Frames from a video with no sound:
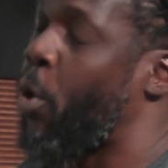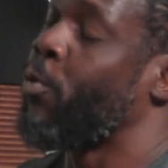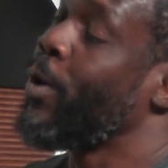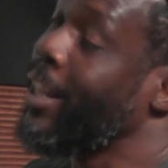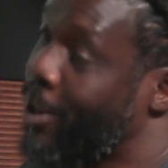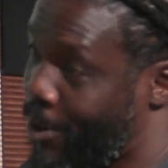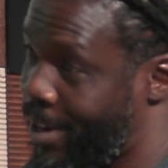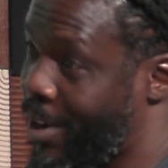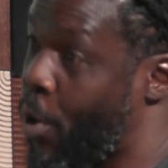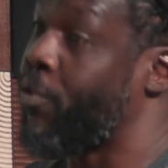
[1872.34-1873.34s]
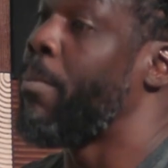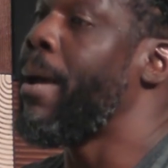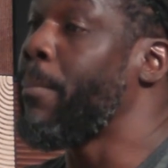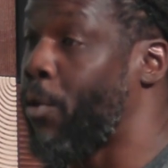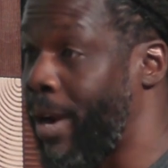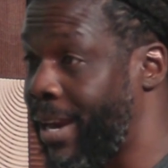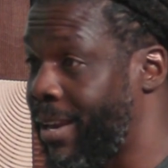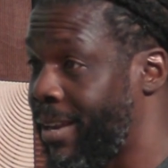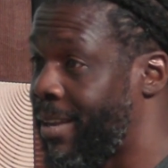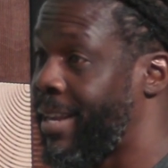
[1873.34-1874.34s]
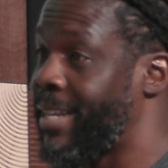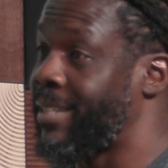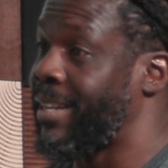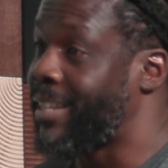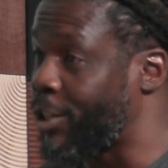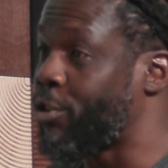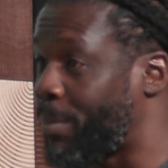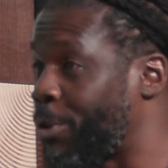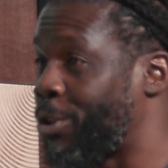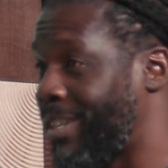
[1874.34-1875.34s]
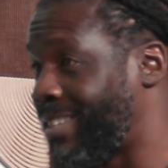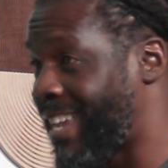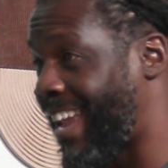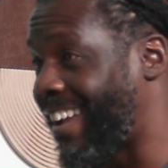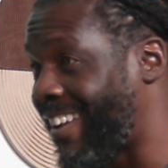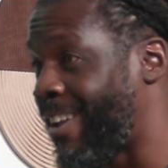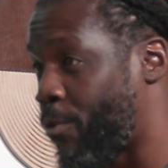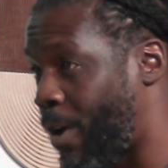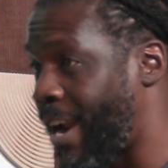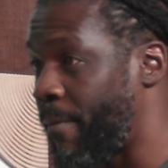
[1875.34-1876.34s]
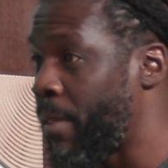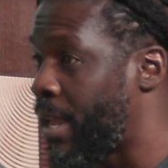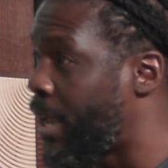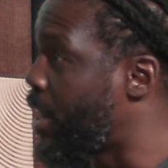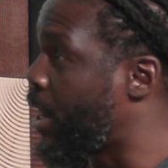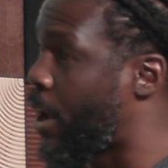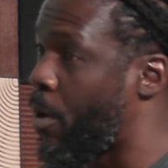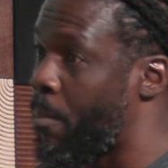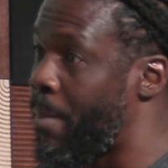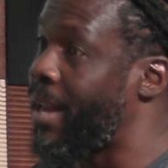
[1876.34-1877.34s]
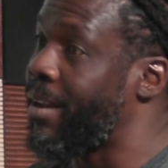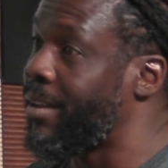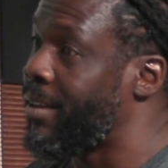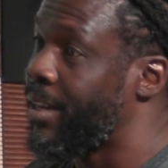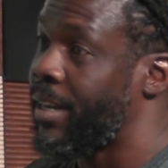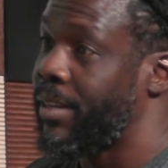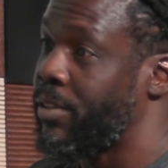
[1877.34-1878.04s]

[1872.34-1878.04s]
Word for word: or relearning or I mean, remembering I, is that distribution is king, right? Yes. You know, Meta. I